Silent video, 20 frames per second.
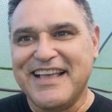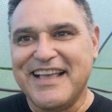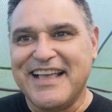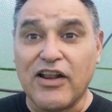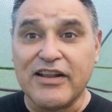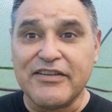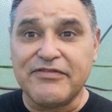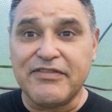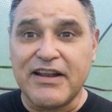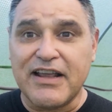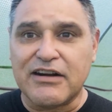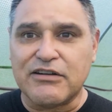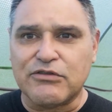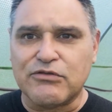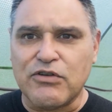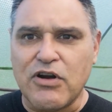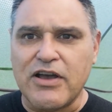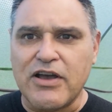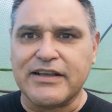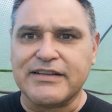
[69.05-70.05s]
Cauliflower
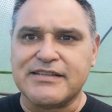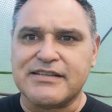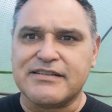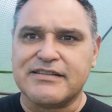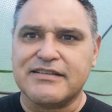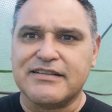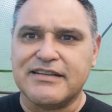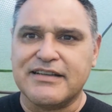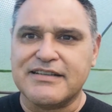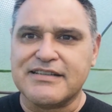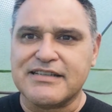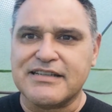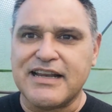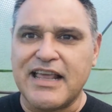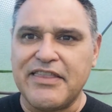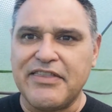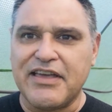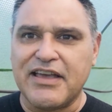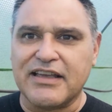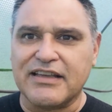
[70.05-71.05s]
rice is
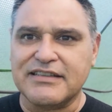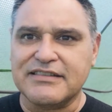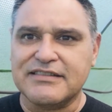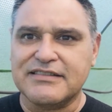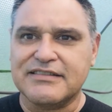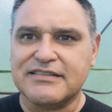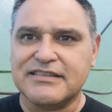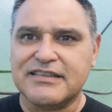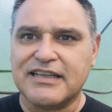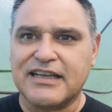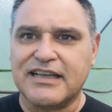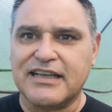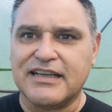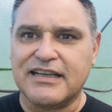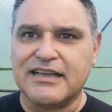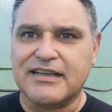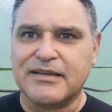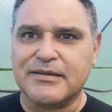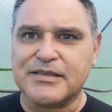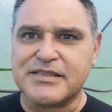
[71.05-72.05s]
another
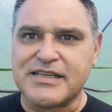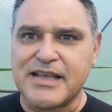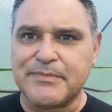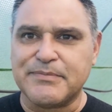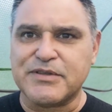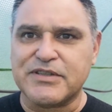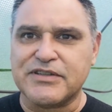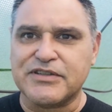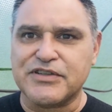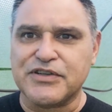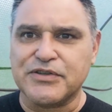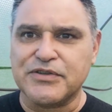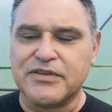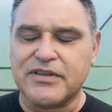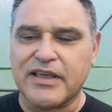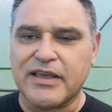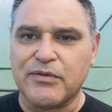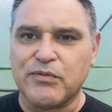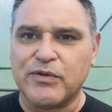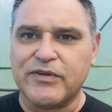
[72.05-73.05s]

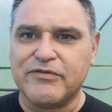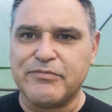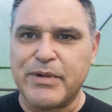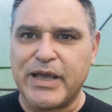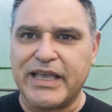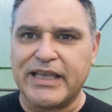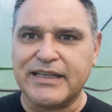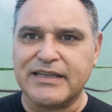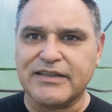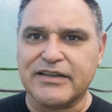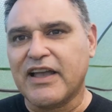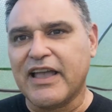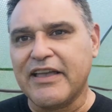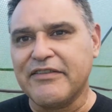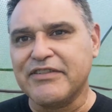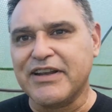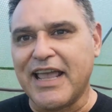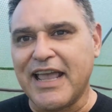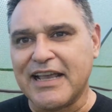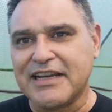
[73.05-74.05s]
substitute that we've made. I
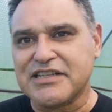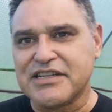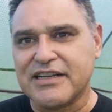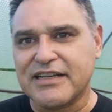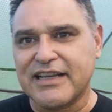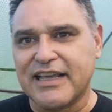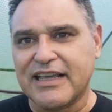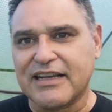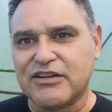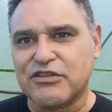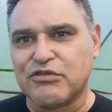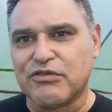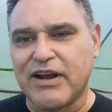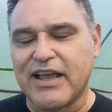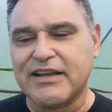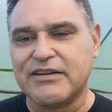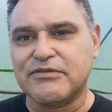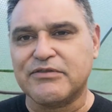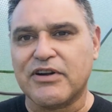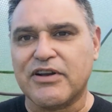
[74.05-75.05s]
haven't actually had
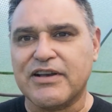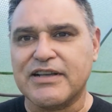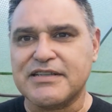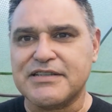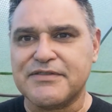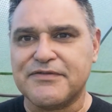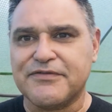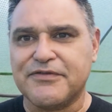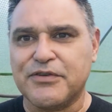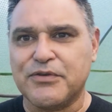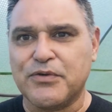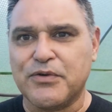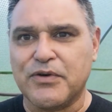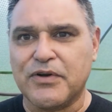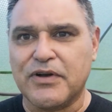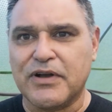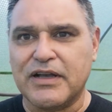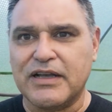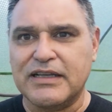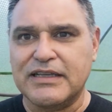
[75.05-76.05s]
grain rice
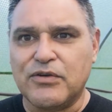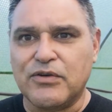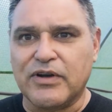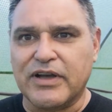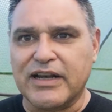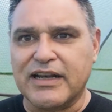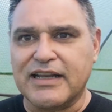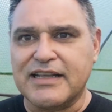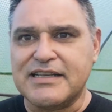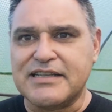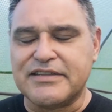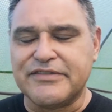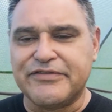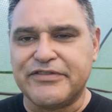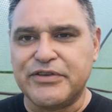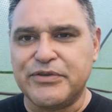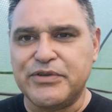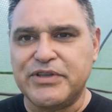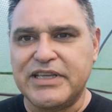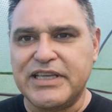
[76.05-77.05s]
for at least a
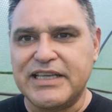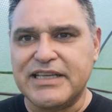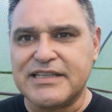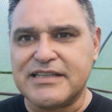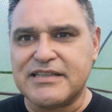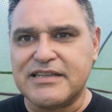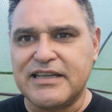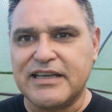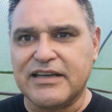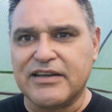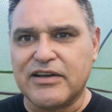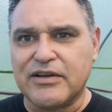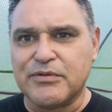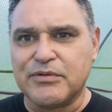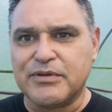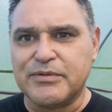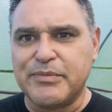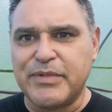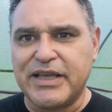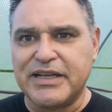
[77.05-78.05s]
few years now, I
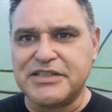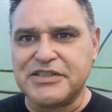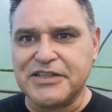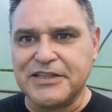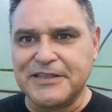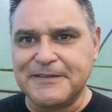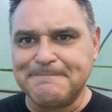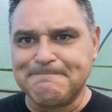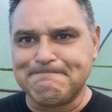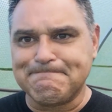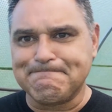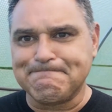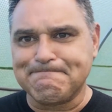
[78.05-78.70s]
would imagine.